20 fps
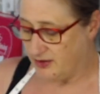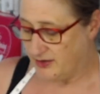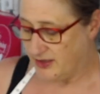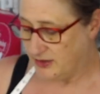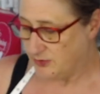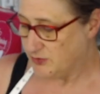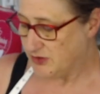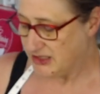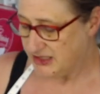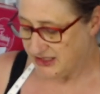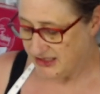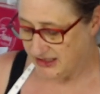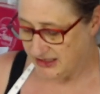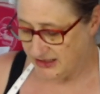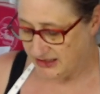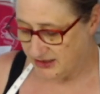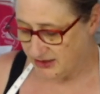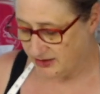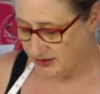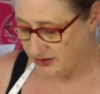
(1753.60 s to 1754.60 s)
Then we
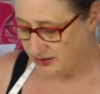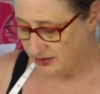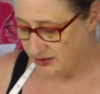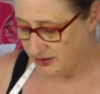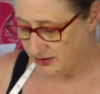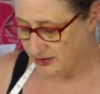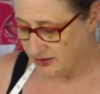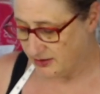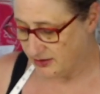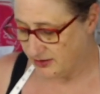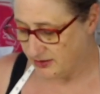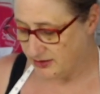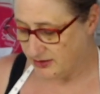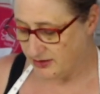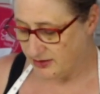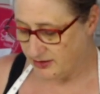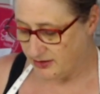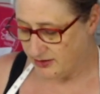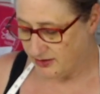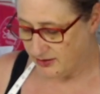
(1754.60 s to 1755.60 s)
need
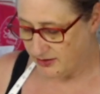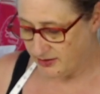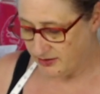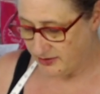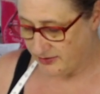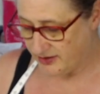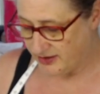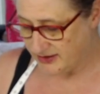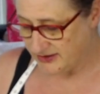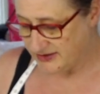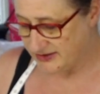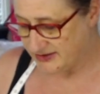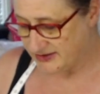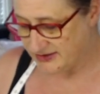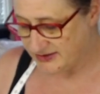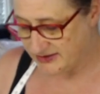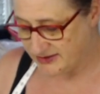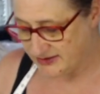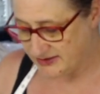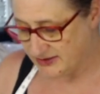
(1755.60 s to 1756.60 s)
this
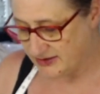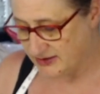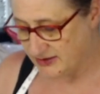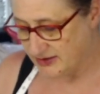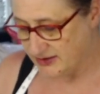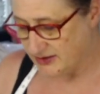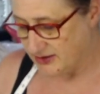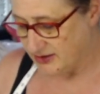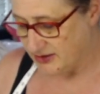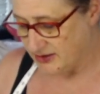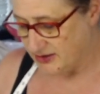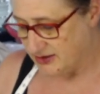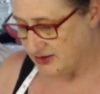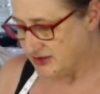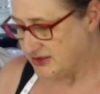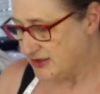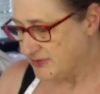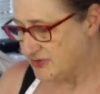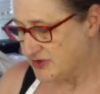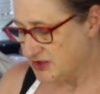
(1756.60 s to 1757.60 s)

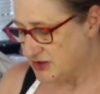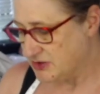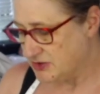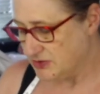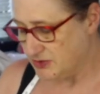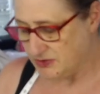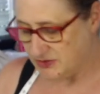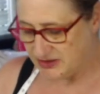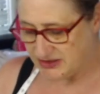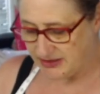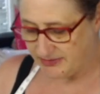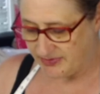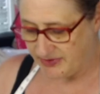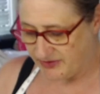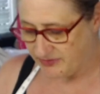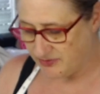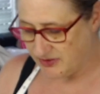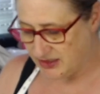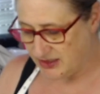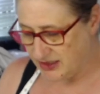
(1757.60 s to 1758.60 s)
step two, step
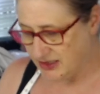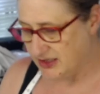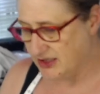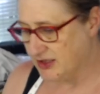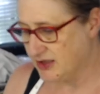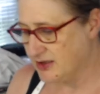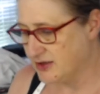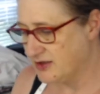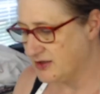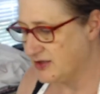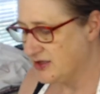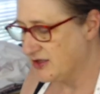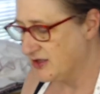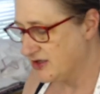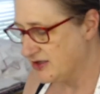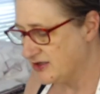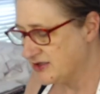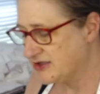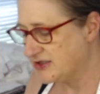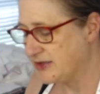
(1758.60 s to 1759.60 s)
three,
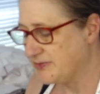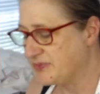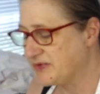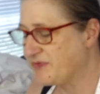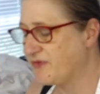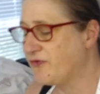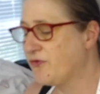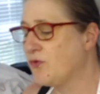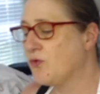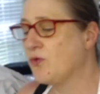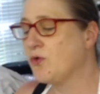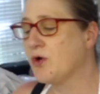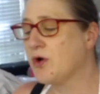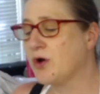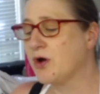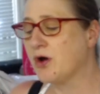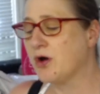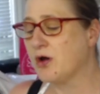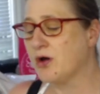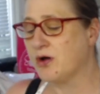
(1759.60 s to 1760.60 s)
steps
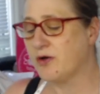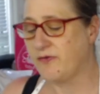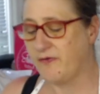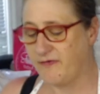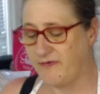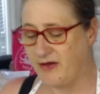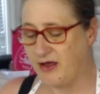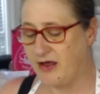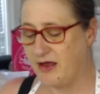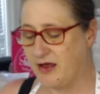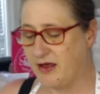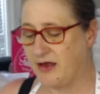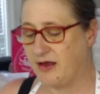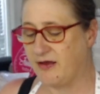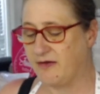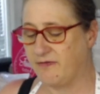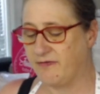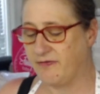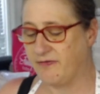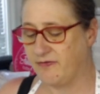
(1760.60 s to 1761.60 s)
four,
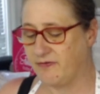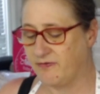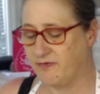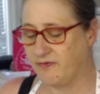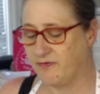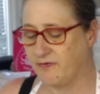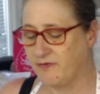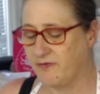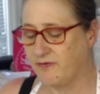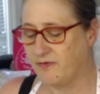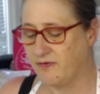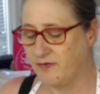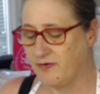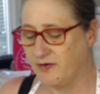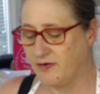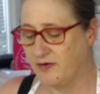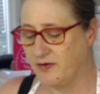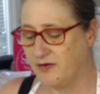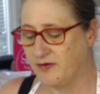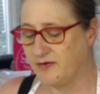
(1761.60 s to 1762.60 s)
five,
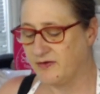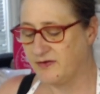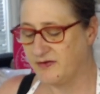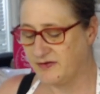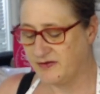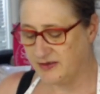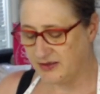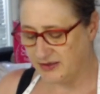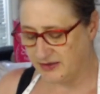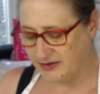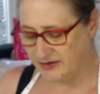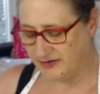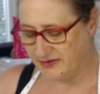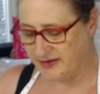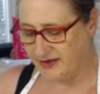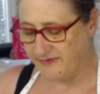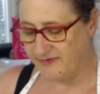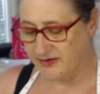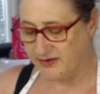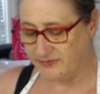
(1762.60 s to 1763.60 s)
six,
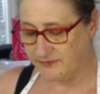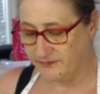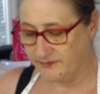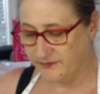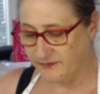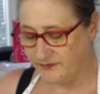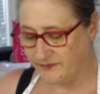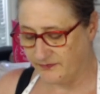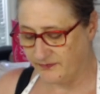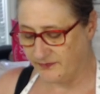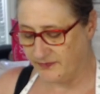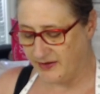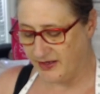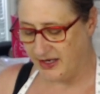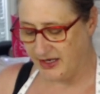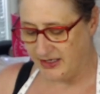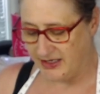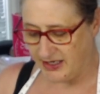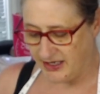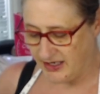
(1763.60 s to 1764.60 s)
seven,
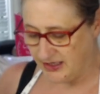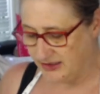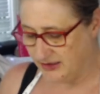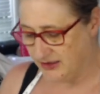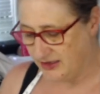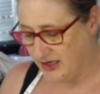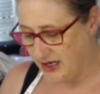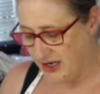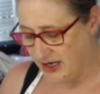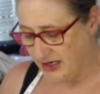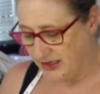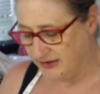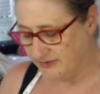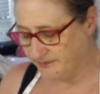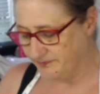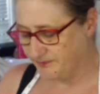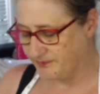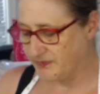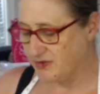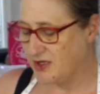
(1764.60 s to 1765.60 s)
eight, eight, nine.
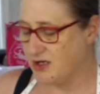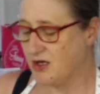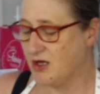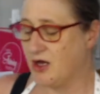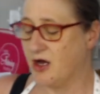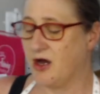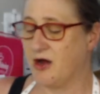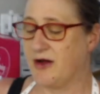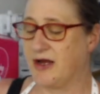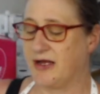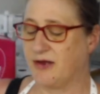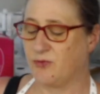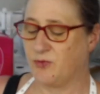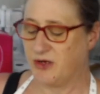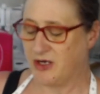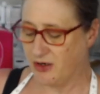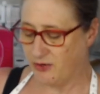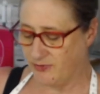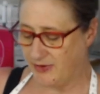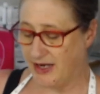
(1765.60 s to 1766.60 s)
All right,
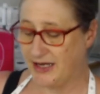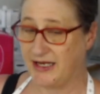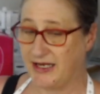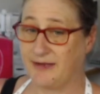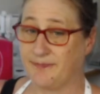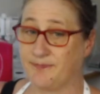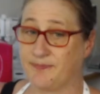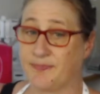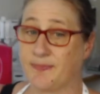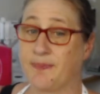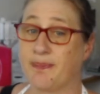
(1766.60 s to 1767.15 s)
we are ready.